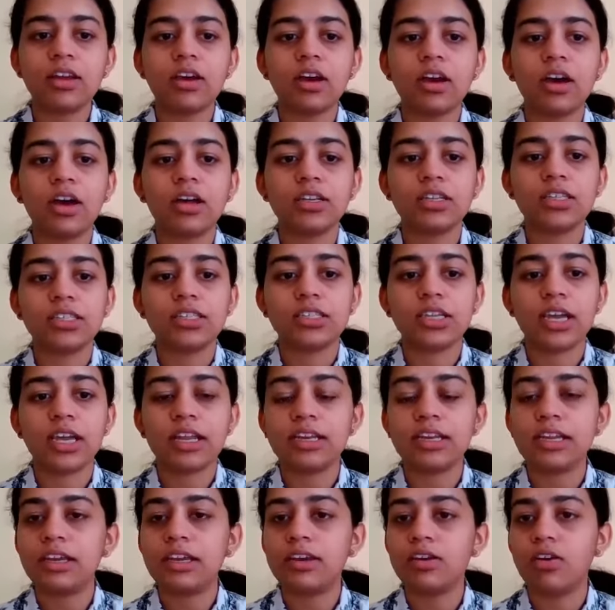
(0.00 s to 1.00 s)

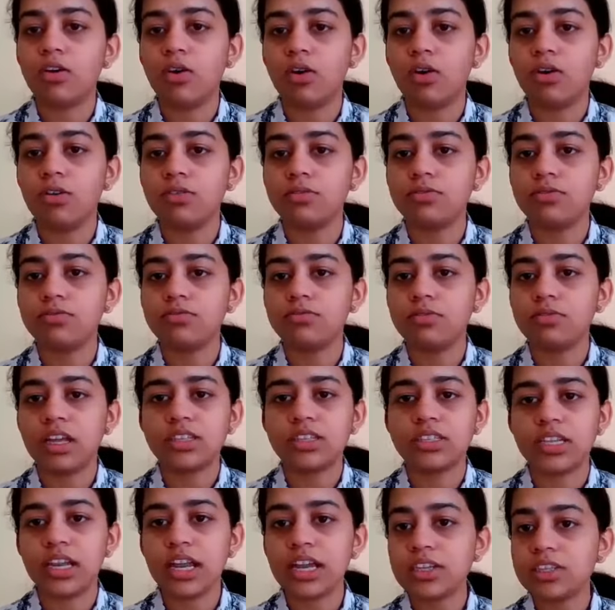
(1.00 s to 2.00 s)
understanding of
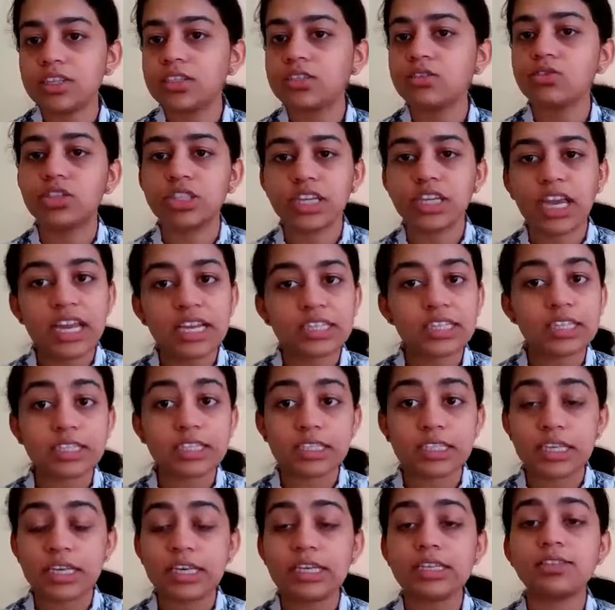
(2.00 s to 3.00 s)
legislation or changing
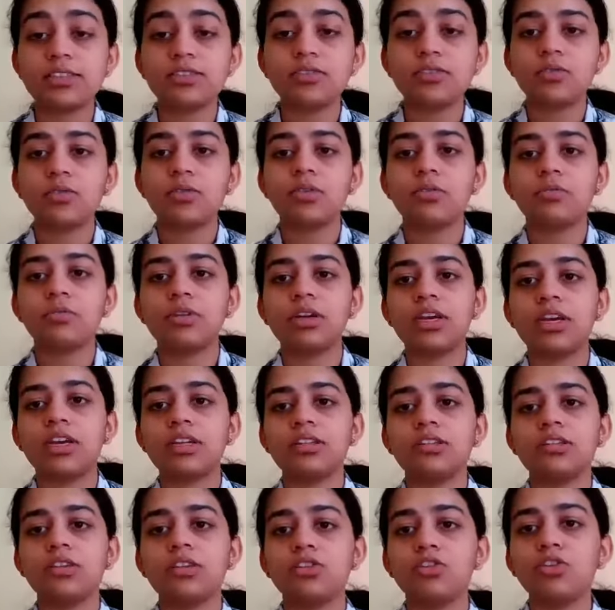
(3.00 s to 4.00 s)
things, it's
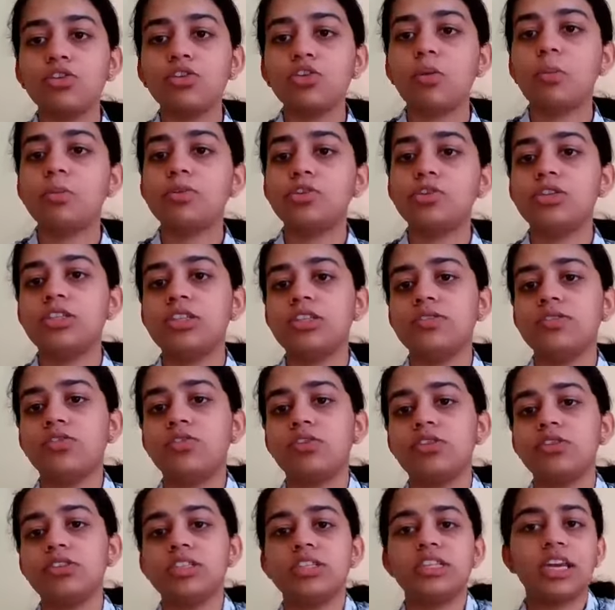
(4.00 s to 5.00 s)
a good opportunity for
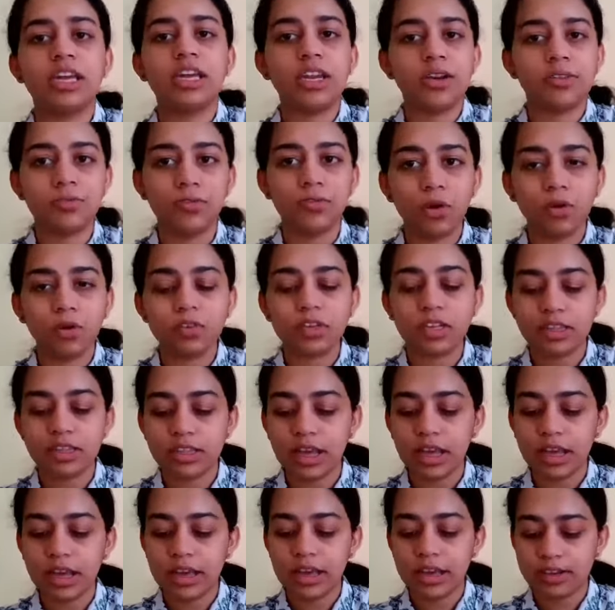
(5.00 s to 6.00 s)
us to get involved in
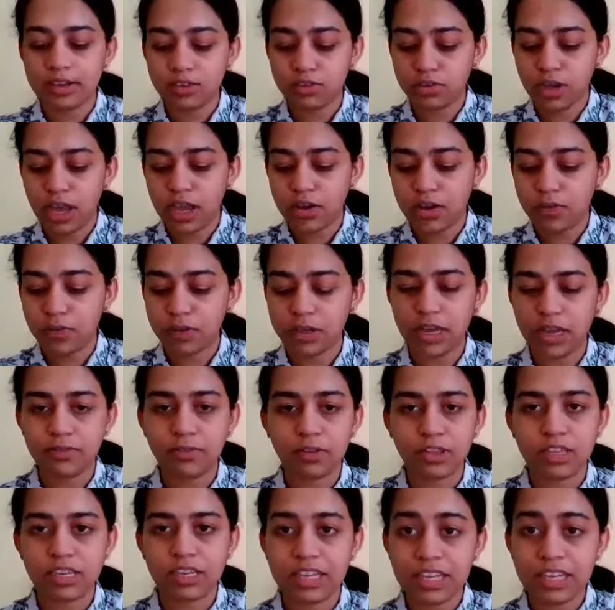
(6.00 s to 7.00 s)
that and to advocate for
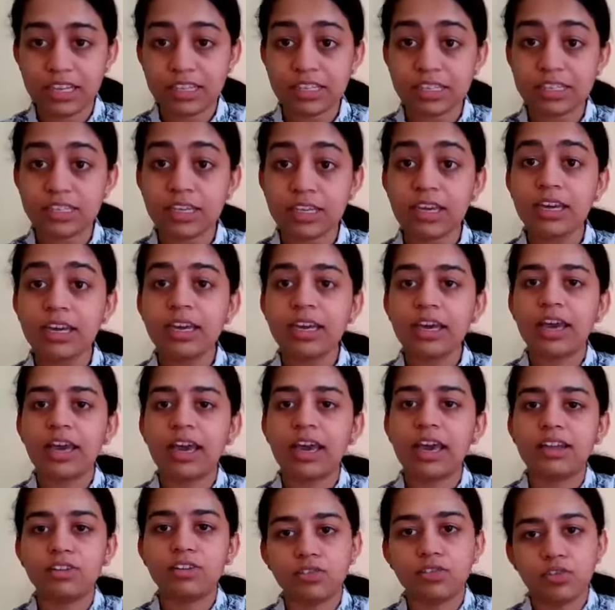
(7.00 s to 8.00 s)
the needs
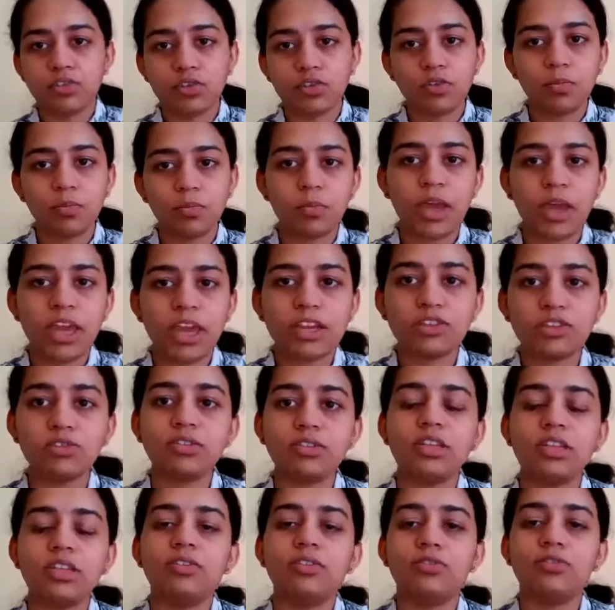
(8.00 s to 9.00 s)
and to sort of make sure
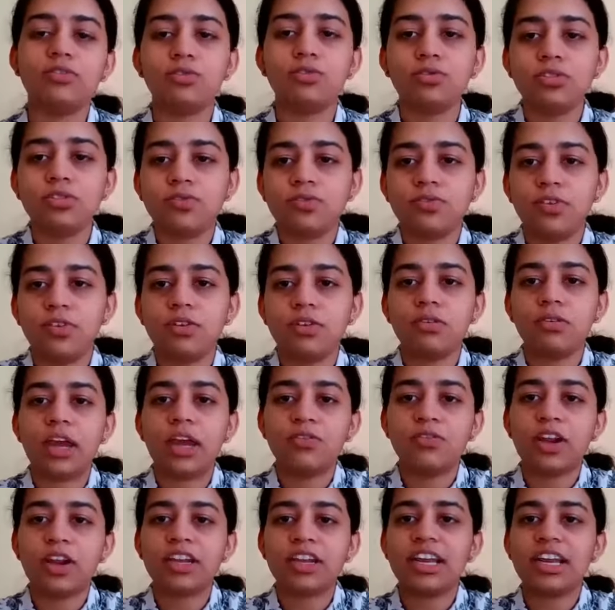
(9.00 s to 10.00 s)
that the rules and
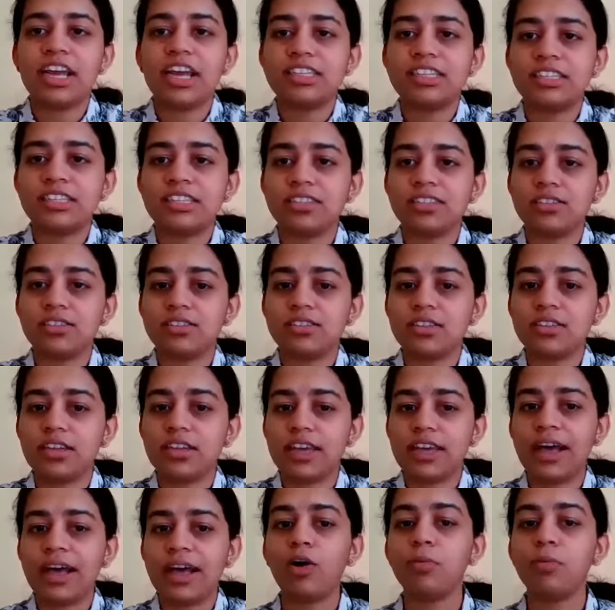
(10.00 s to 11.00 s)
regulations
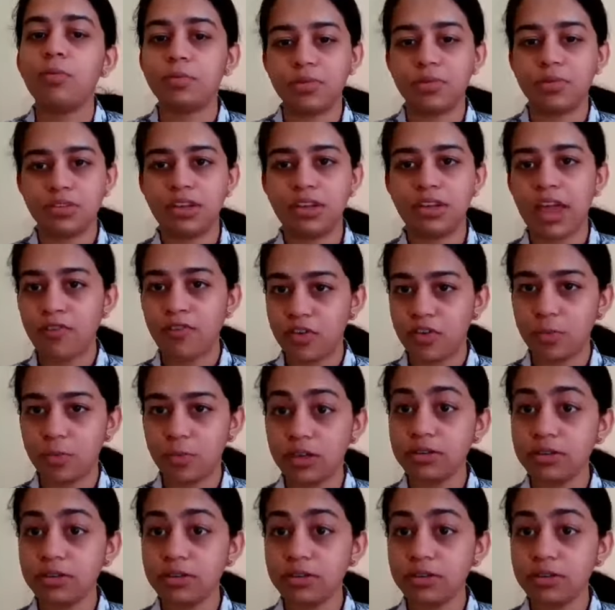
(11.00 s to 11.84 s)
help everyone.